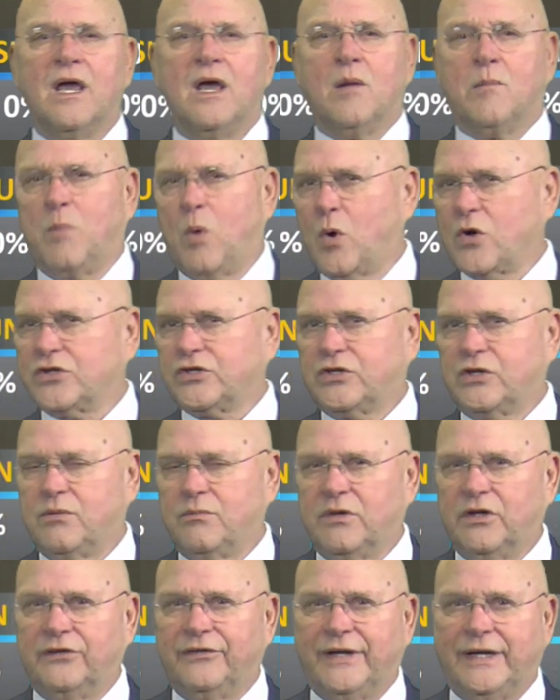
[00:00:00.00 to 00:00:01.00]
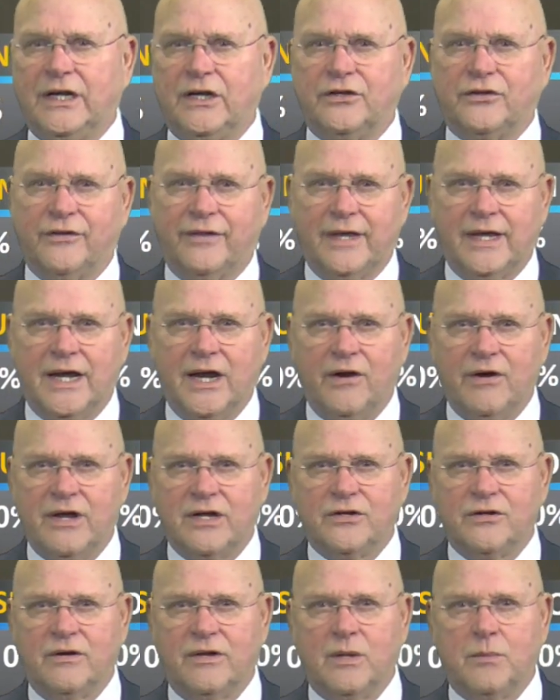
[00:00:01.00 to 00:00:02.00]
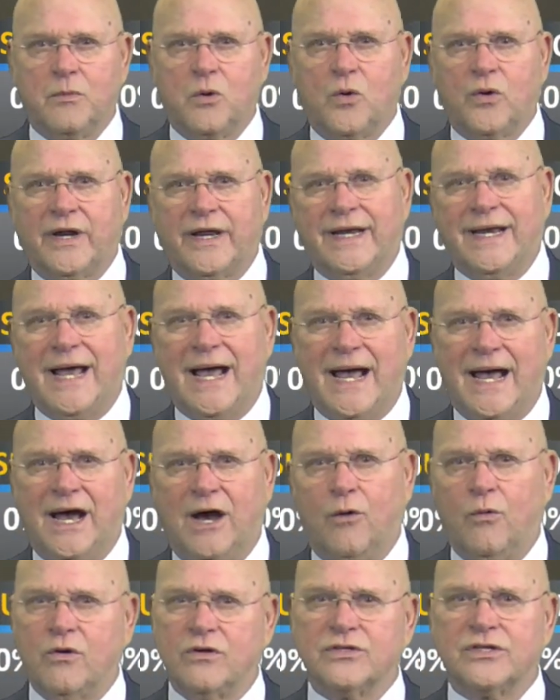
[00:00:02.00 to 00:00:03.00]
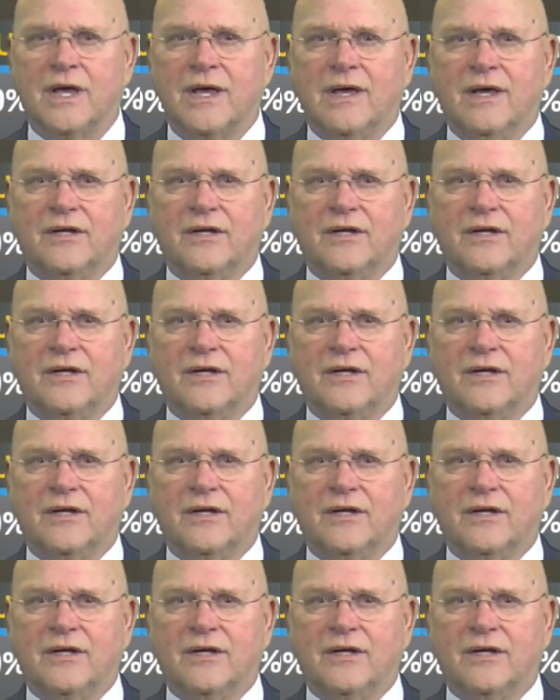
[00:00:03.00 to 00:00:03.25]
Moisture moving into the area during the morning hours.